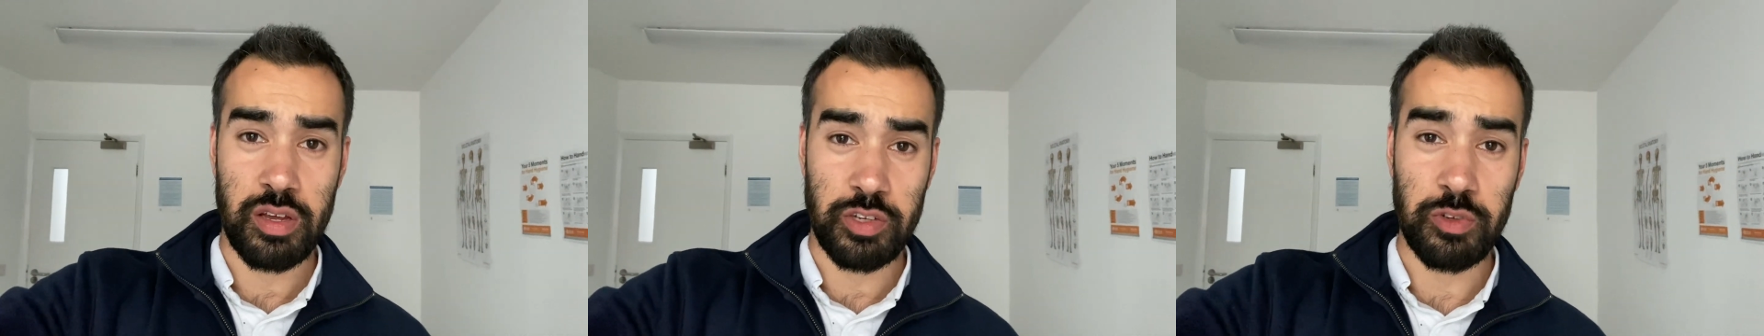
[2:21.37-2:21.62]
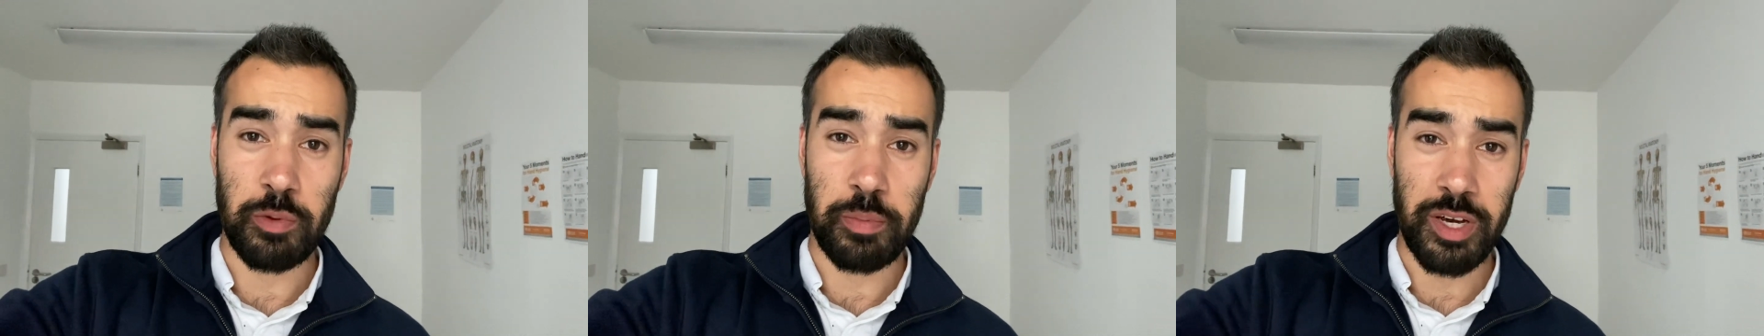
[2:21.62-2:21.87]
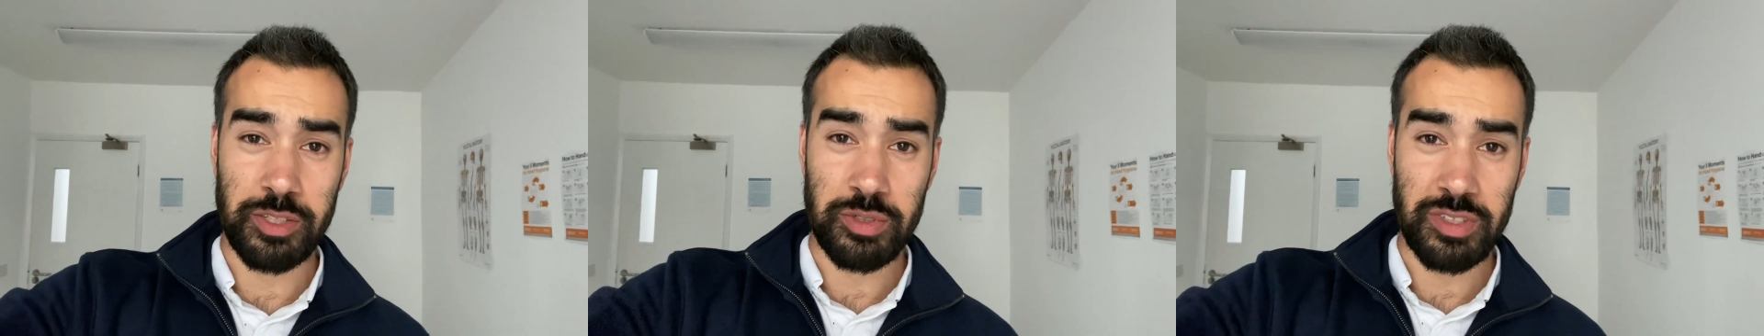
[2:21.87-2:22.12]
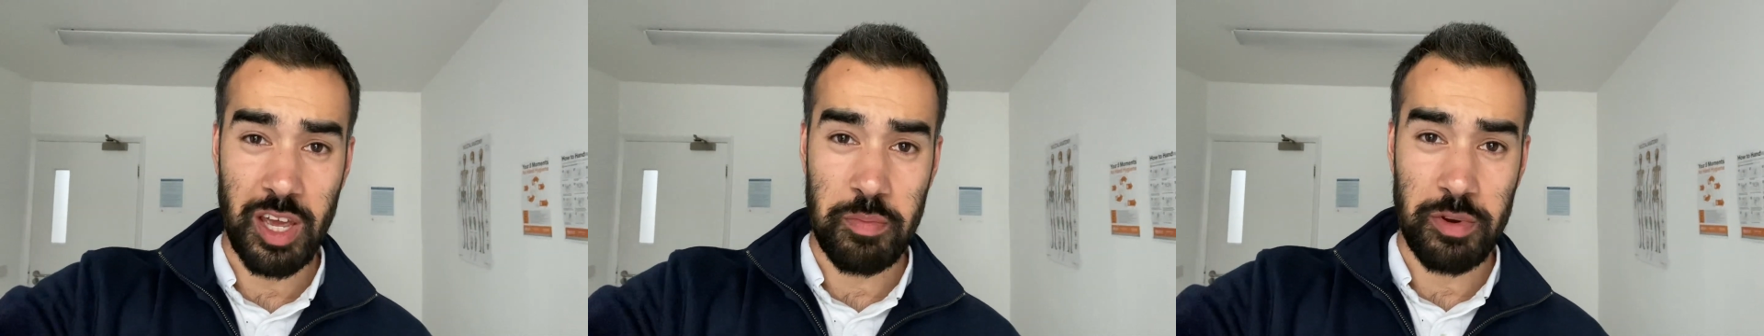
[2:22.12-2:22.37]
Doing your personal
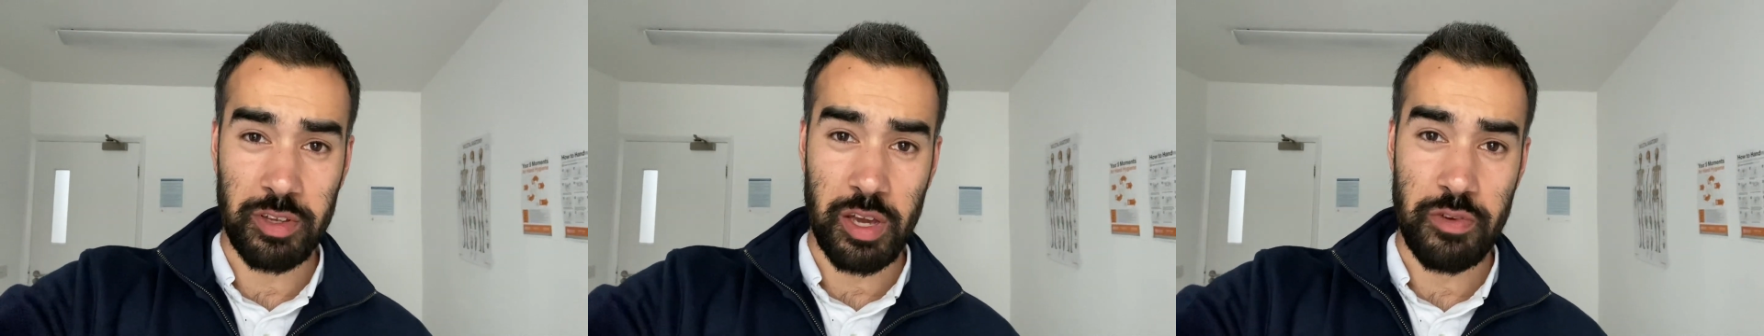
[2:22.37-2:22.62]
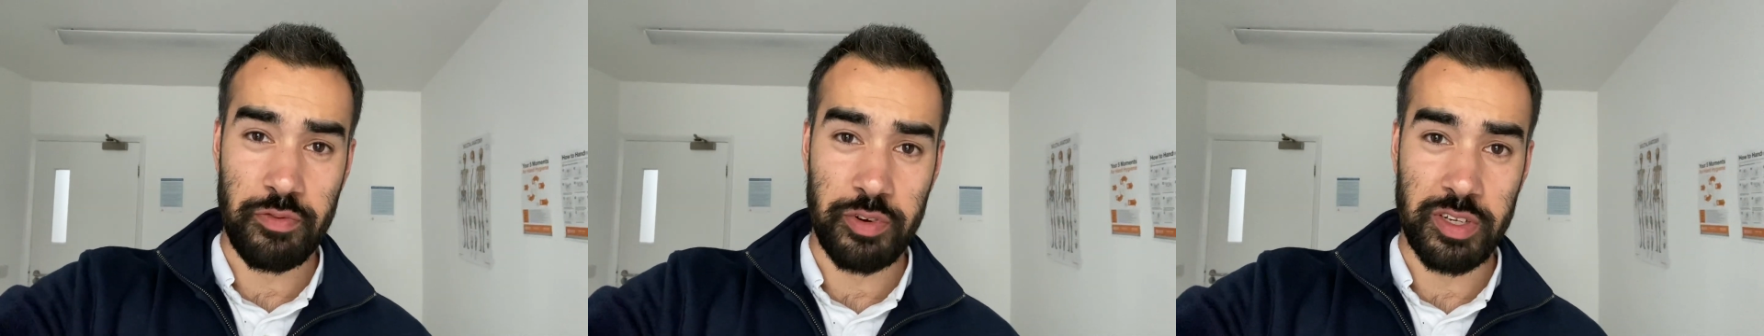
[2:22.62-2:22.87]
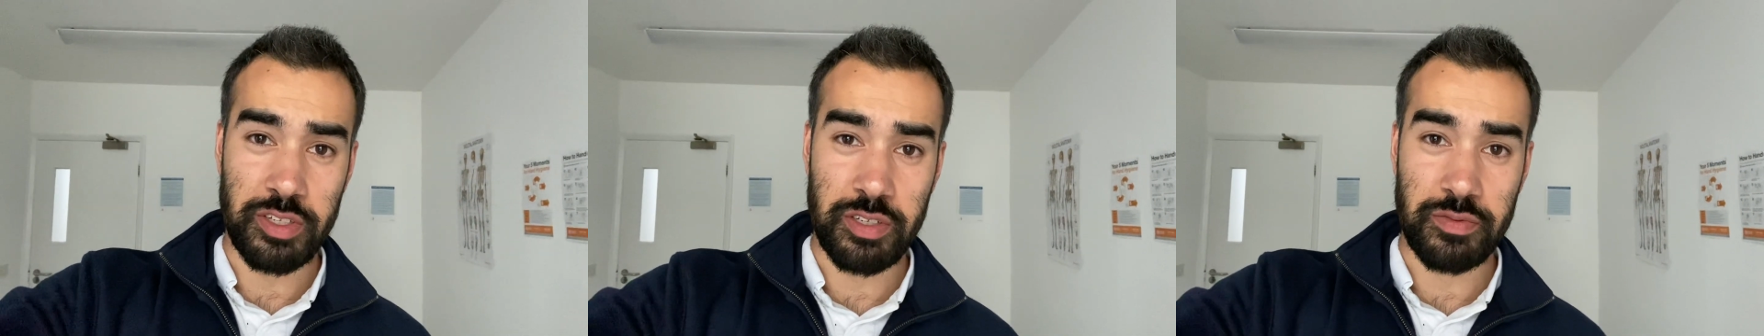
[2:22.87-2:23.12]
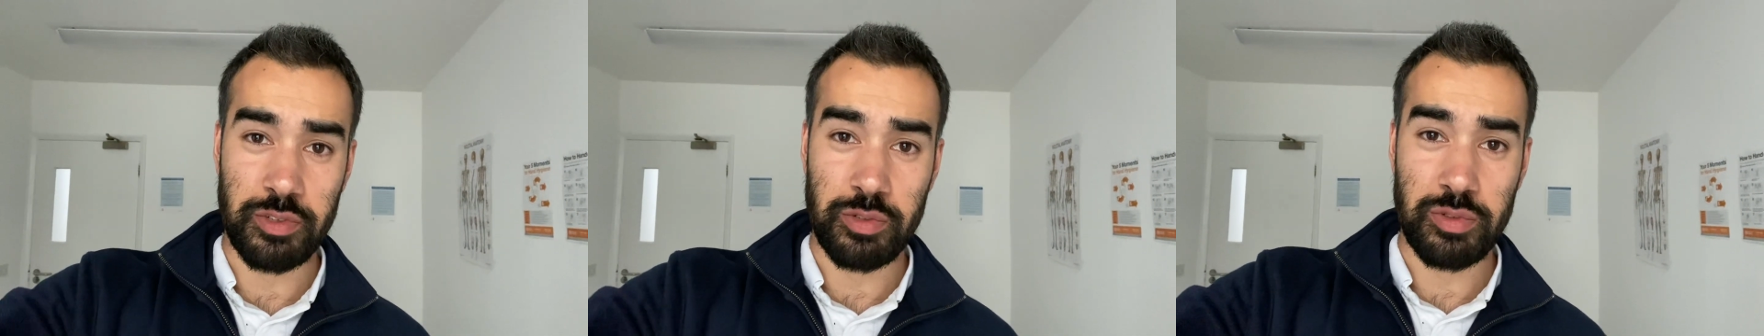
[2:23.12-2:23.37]
statement and going through the
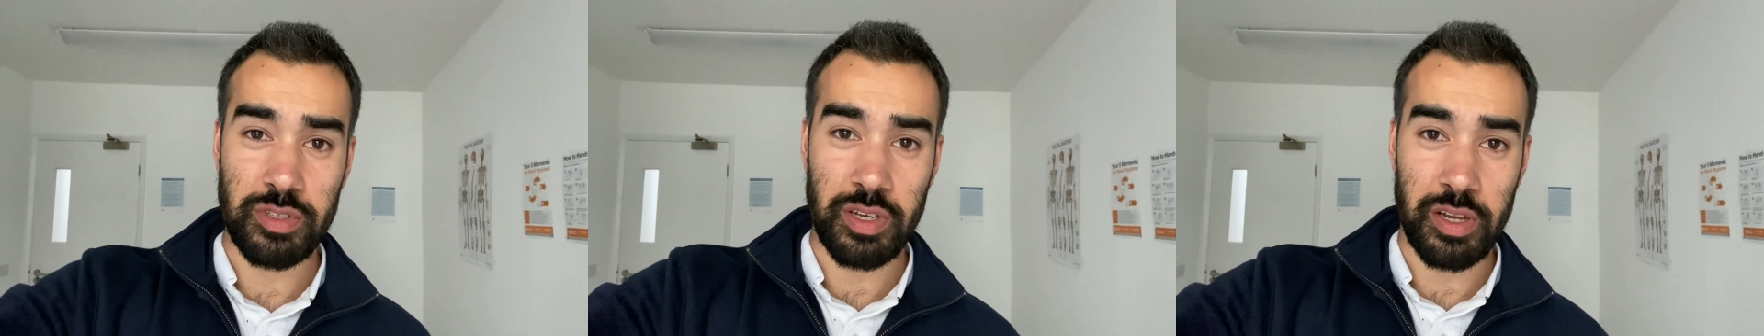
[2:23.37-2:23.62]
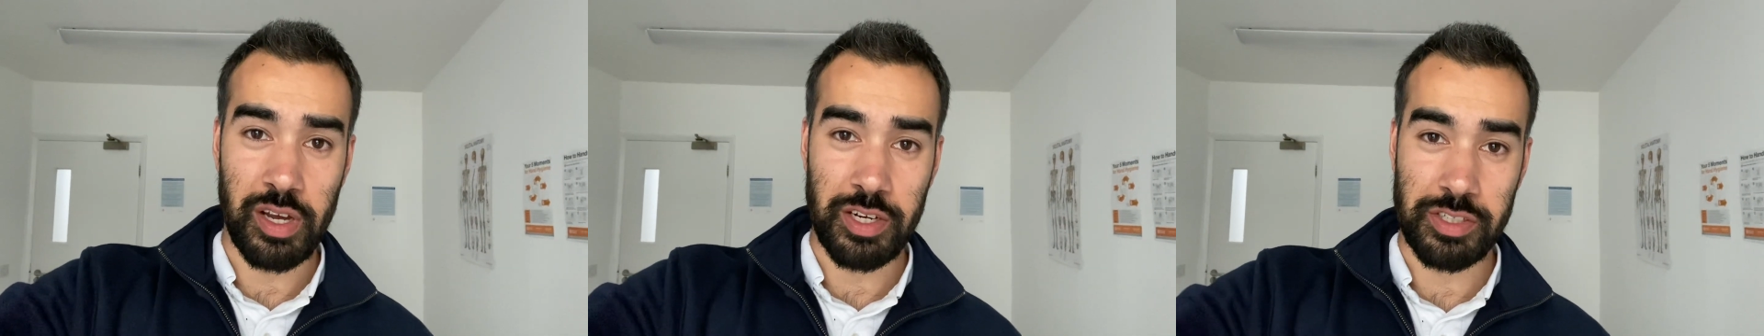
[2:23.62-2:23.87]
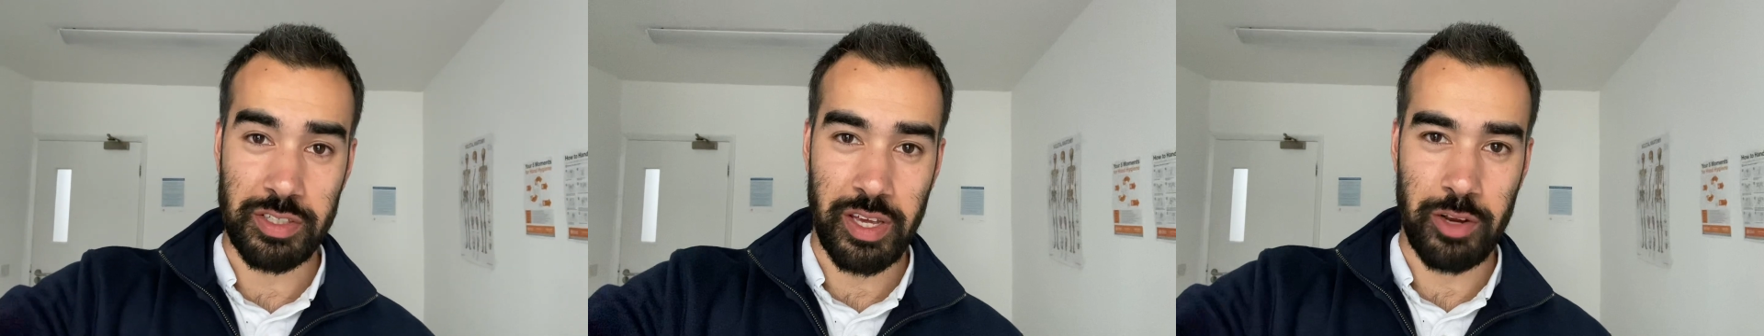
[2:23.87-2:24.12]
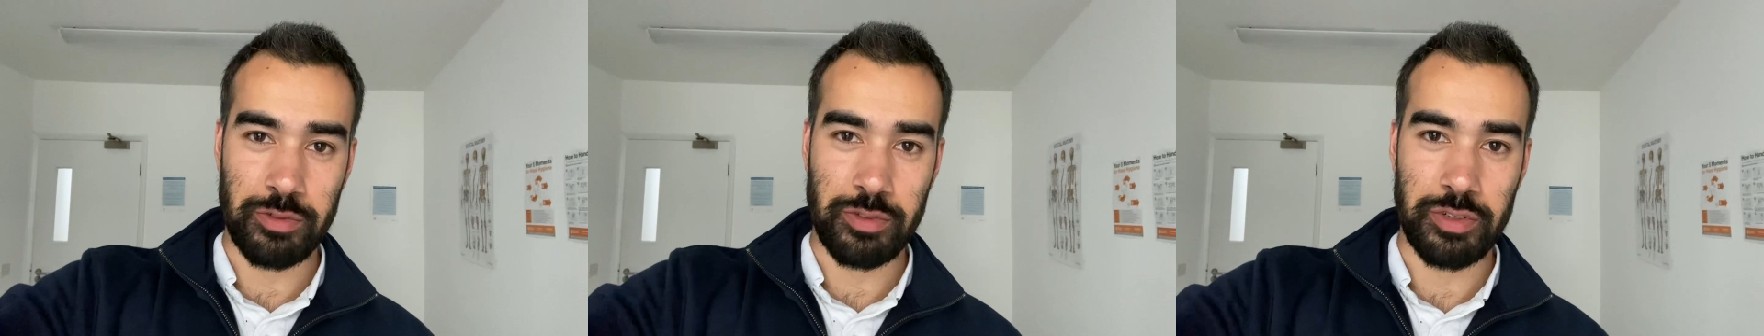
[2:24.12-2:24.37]
interviews and actually
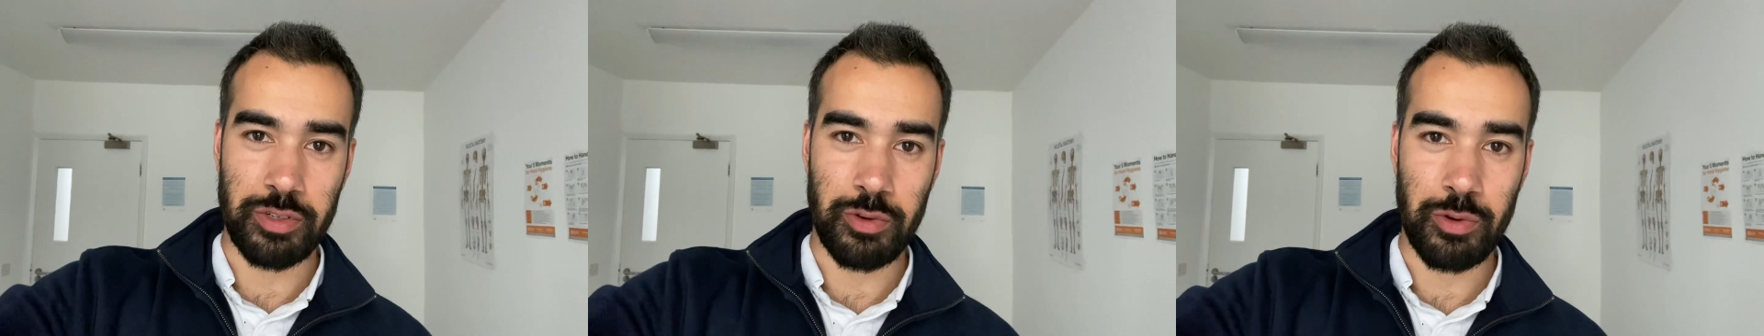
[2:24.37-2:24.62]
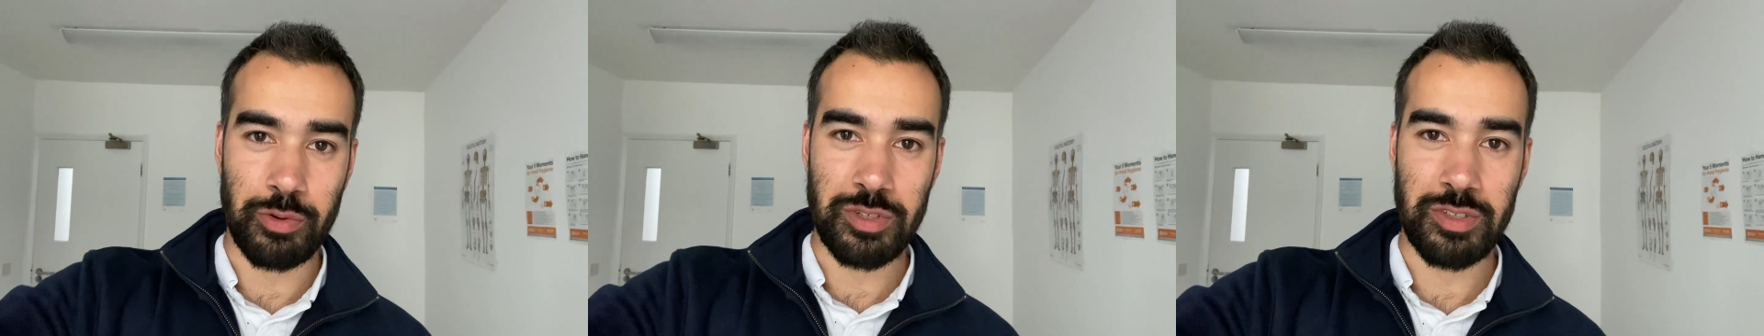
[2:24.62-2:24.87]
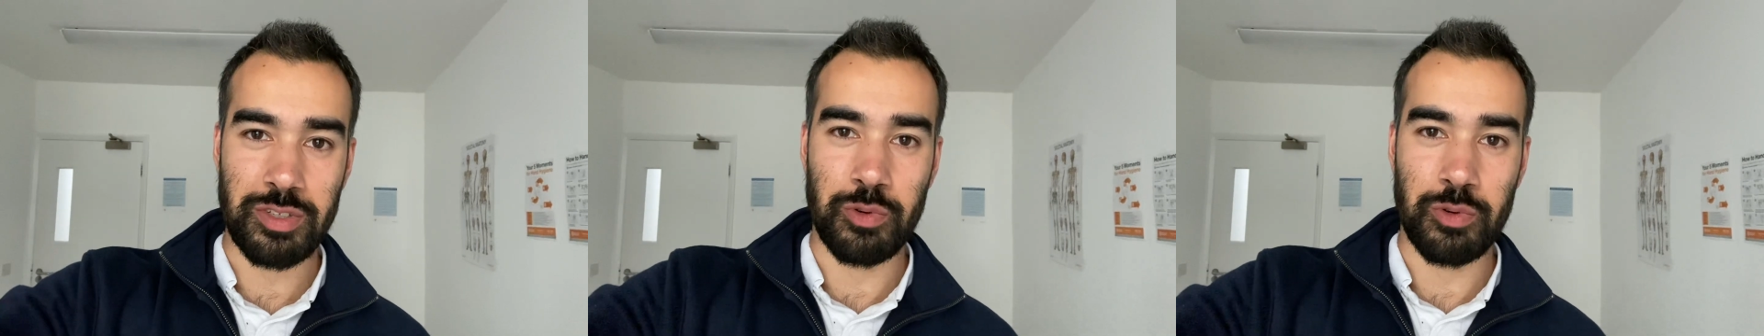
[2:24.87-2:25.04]
getting onto the course,